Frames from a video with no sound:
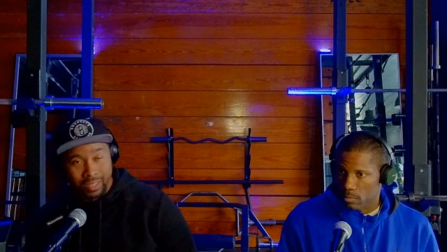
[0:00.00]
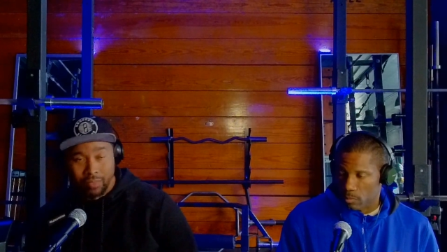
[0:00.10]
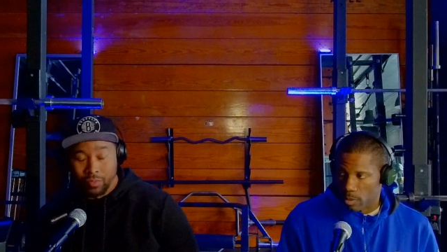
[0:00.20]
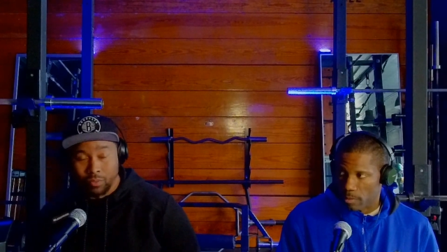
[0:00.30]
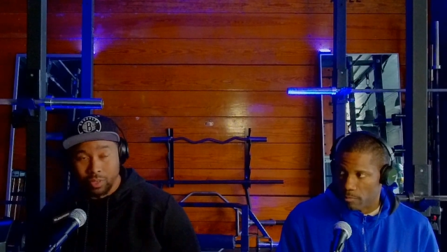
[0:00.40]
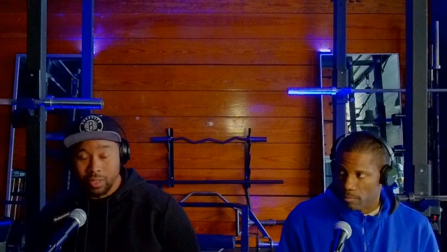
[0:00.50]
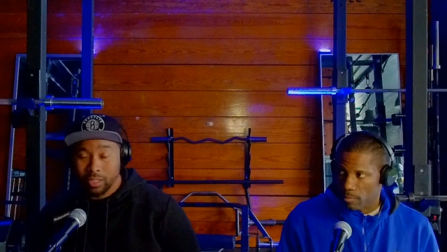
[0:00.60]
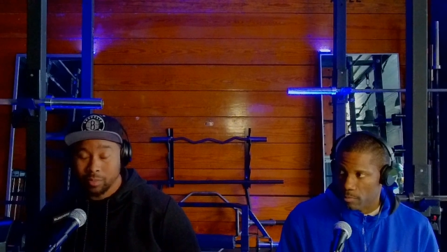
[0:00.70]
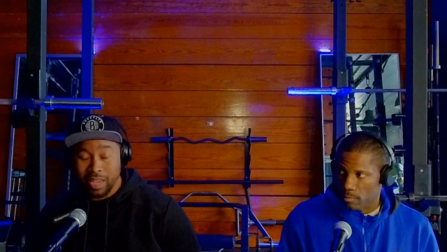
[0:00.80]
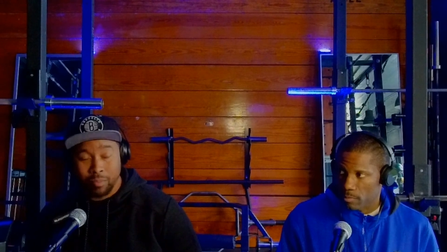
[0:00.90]
Speaker 1: Right. If a kid has
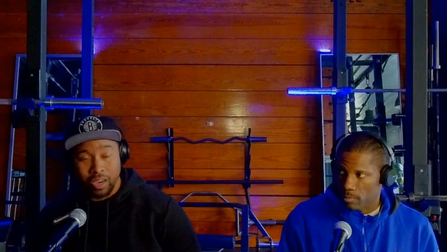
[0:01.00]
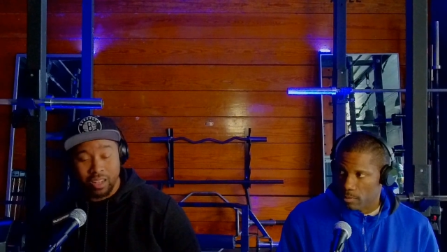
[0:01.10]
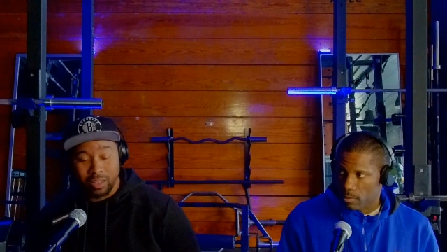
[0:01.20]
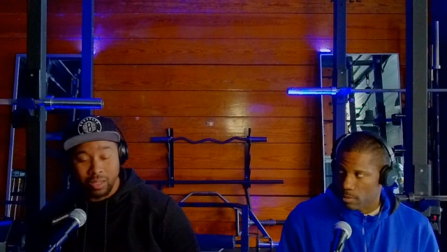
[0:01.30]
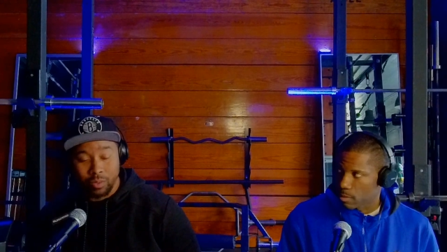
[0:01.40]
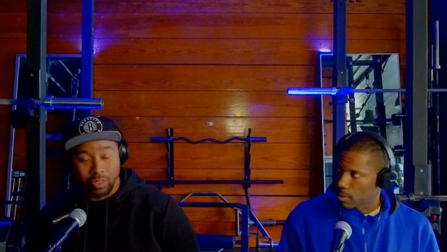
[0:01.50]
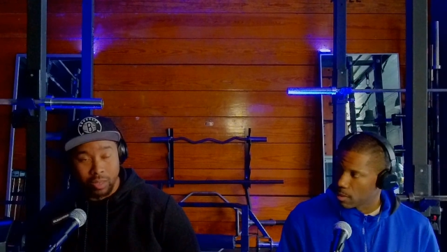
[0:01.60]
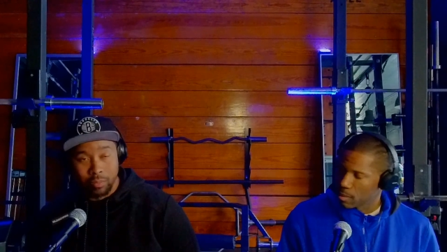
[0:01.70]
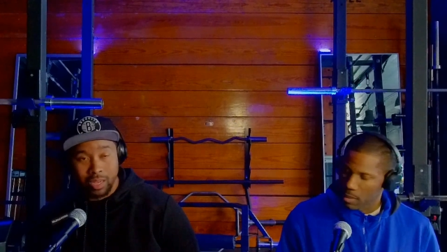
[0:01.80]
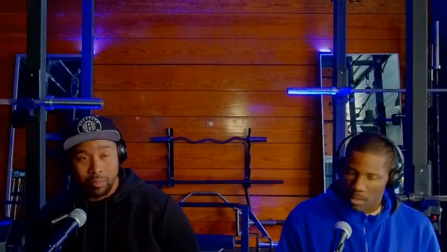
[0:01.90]
bad body language,
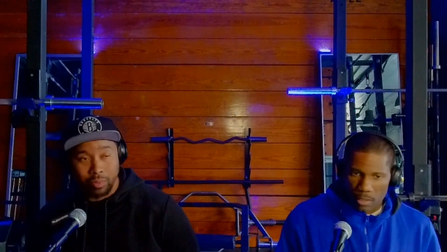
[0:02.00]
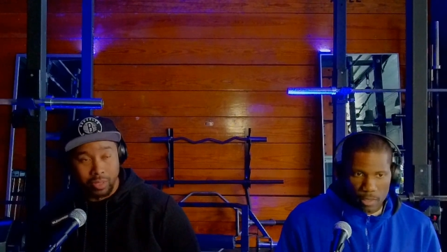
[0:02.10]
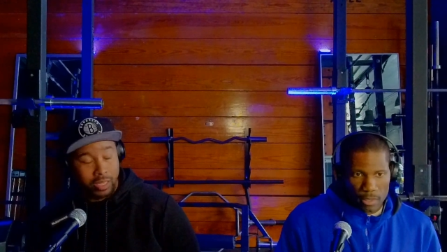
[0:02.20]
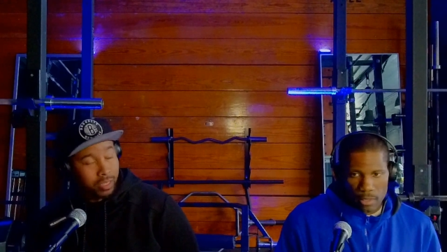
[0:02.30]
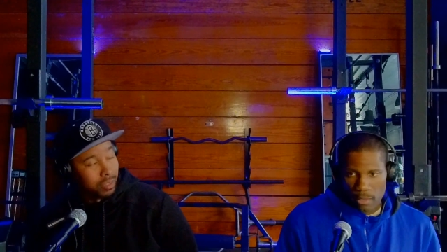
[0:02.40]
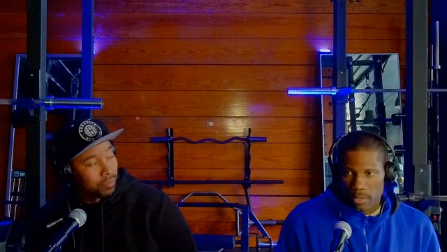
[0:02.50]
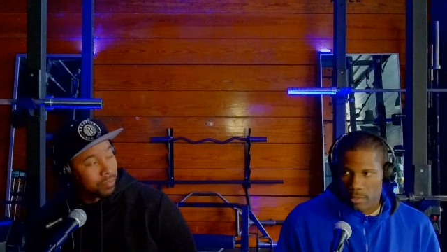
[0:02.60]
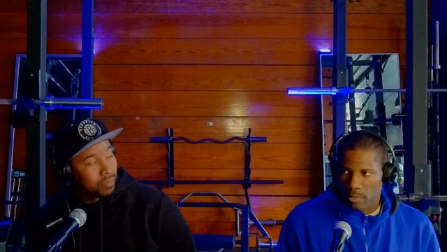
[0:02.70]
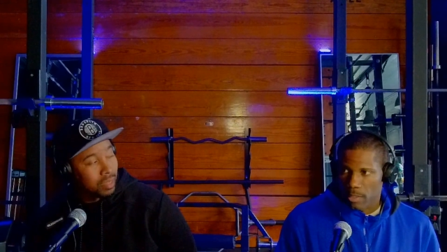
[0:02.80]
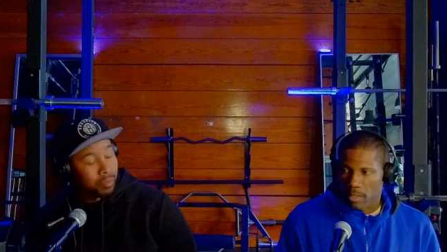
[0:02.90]
I'm not playing him.
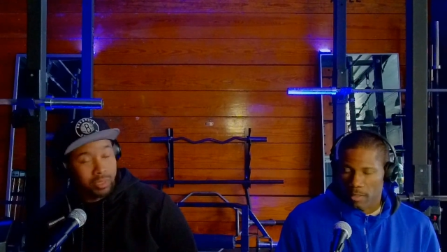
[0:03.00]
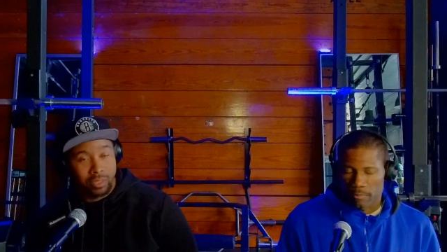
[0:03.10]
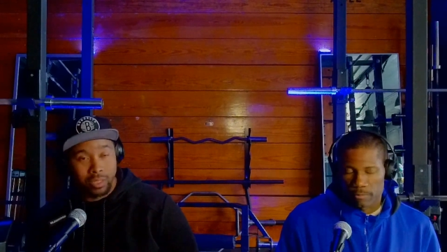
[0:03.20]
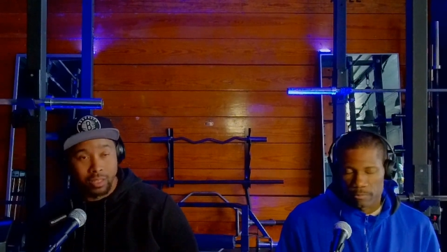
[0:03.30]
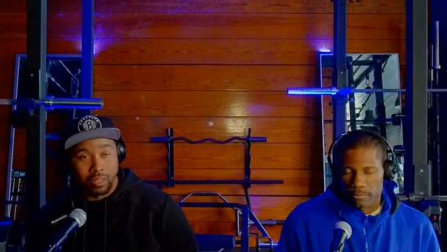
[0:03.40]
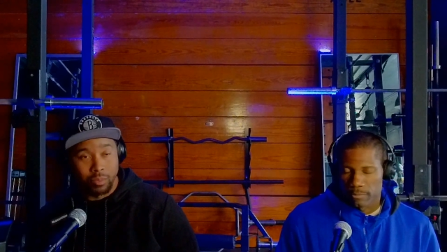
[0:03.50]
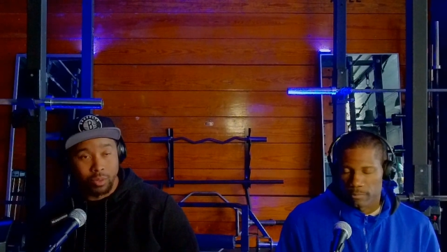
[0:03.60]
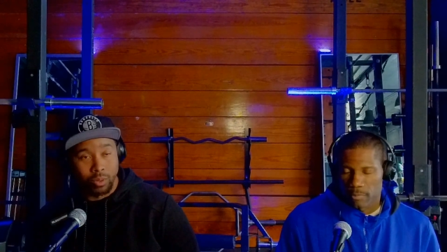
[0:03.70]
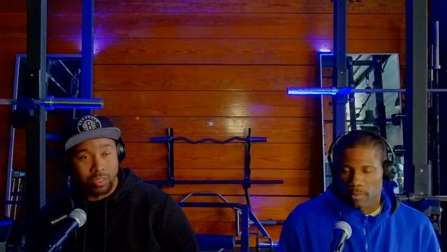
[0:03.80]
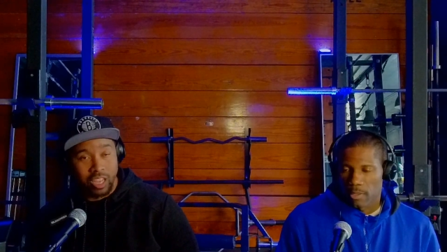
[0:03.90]
I'm sitting them the
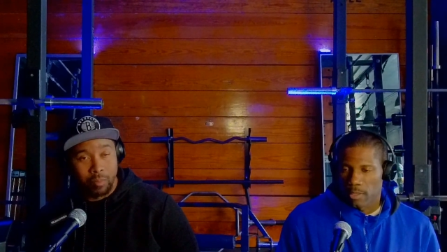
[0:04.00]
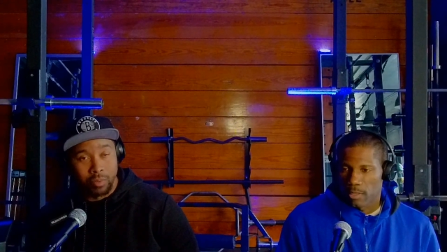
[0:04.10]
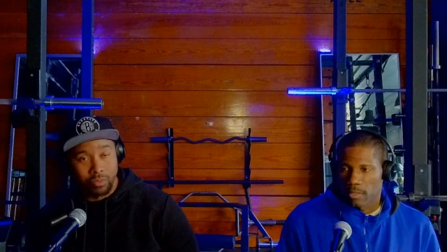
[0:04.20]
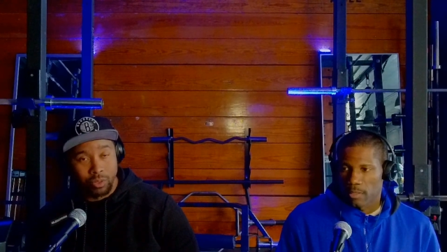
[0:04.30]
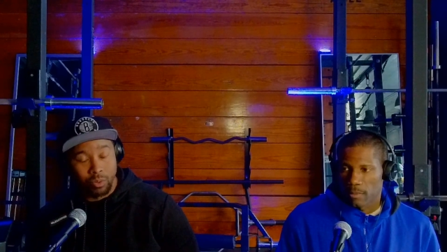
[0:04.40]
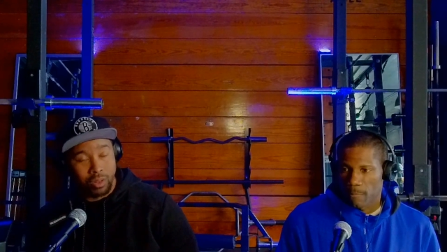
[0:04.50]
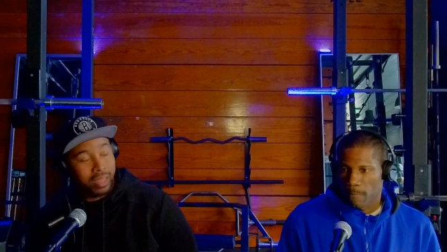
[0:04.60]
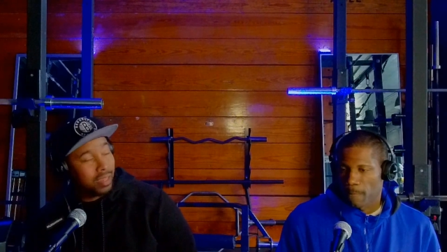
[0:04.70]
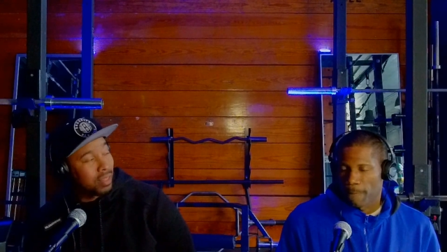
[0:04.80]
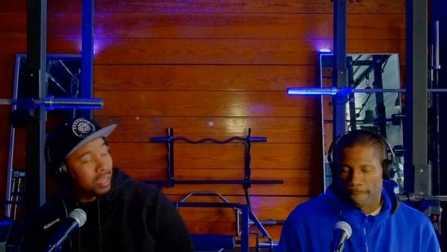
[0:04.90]
whole time. And if you don't
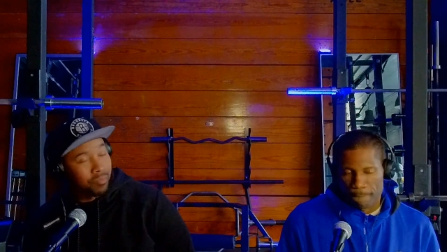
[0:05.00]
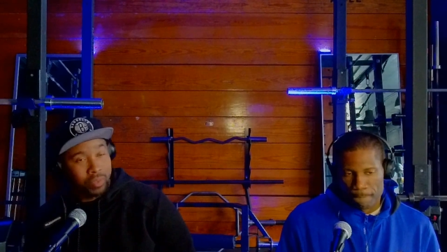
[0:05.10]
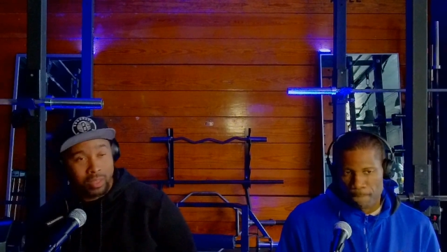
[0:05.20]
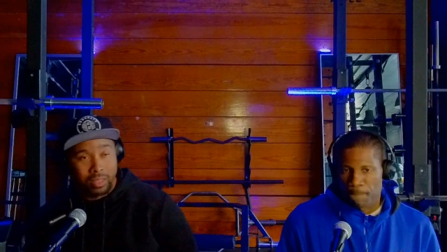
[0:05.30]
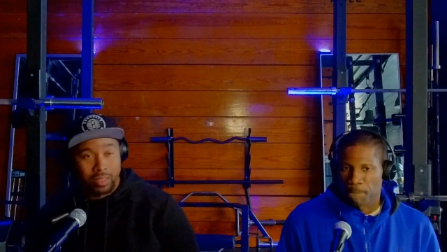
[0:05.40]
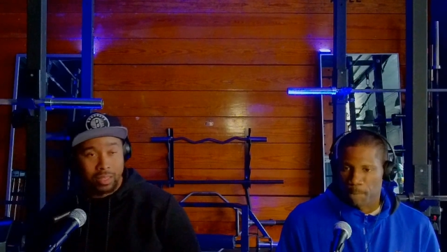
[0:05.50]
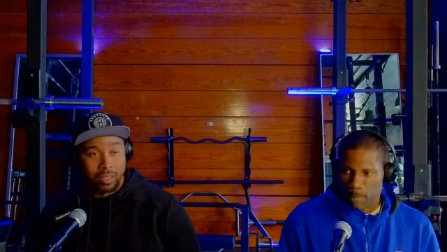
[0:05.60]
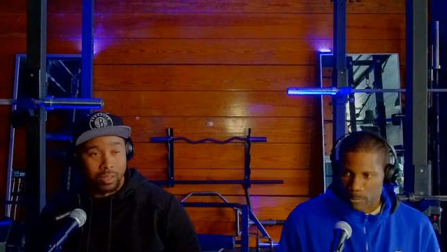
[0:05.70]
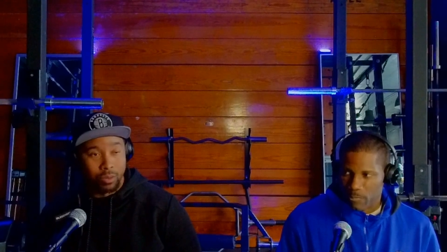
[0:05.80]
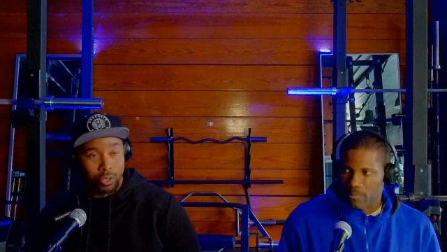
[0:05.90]
like that, you
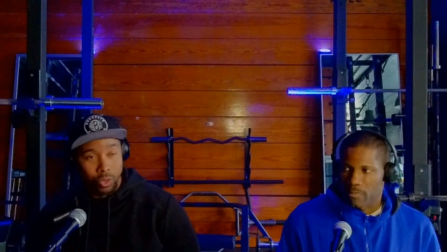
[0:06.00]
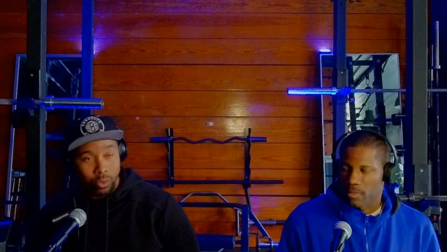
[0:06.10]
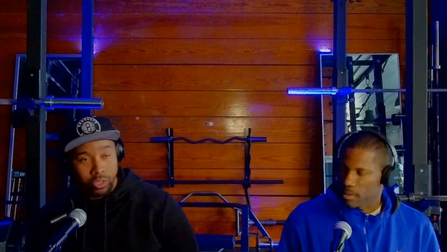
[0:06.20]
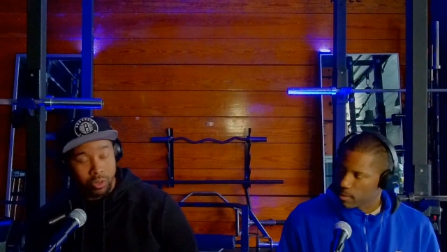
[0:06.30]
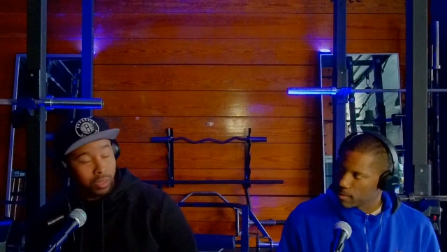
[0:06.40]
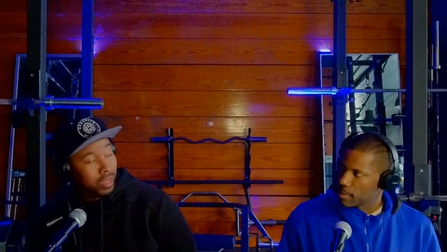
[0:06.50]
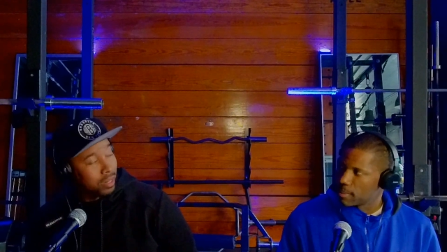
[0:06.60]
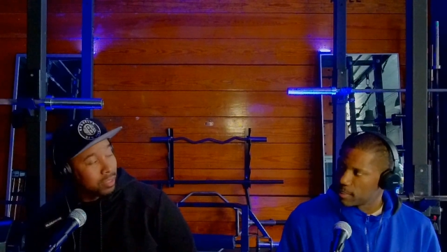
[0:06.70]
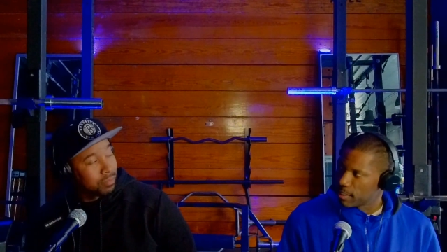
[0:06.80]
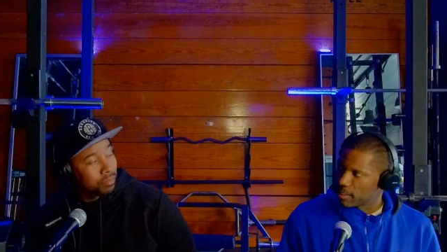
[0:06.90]
know, the doors aren't
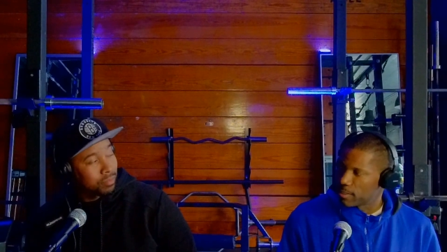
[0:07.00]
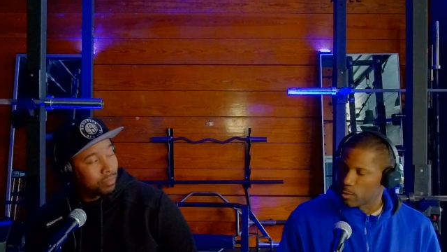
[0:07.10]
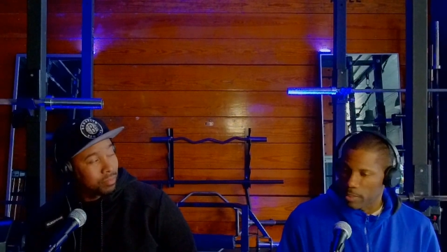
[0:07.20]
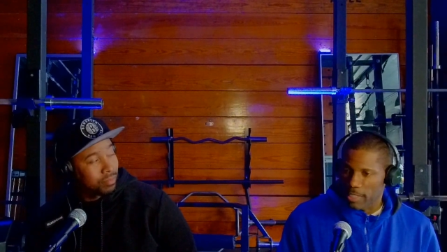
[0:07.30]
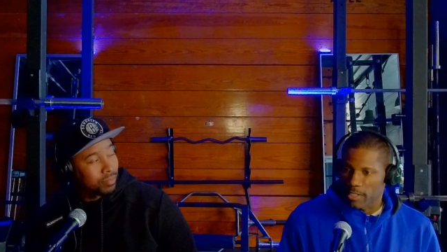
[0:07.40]
locked. You can